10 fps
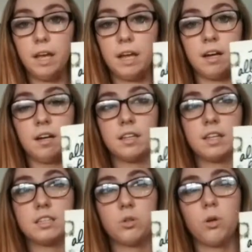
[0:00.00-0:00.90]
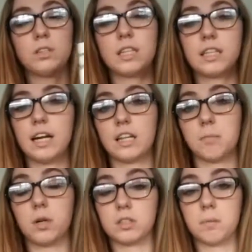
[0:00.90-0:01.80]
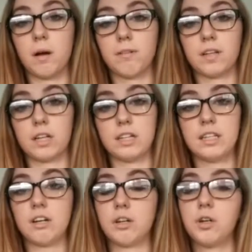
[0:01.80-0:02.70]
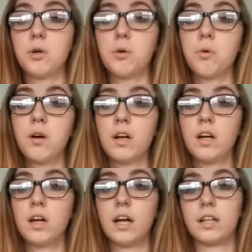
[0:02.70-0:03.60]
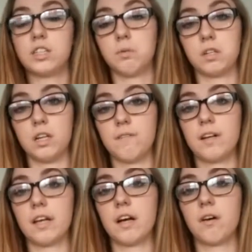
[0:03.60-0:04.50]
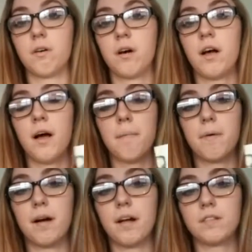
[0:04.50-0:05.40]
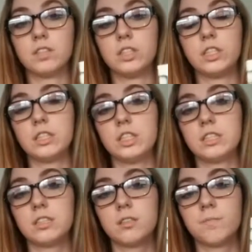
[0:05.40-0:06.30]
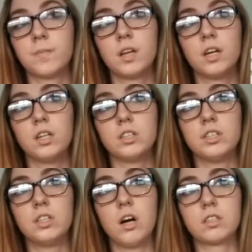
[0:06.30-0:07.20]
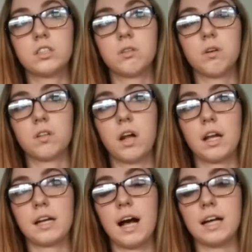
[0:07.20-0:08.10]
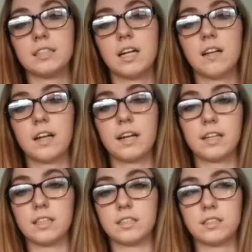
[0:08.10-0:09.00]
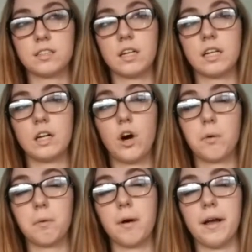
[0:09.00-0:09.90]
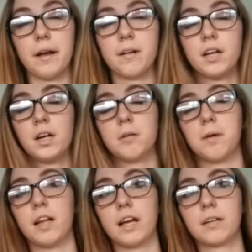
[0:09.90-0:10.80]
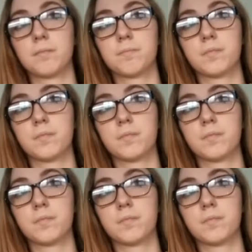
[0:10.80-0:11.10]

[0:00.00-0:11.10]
And it's towards, like, the end of the book, so I'm not really going to tell you who, unless you watch that video. But she talks to a lot of guys, not, like, in a slutty, hoey way, but, like,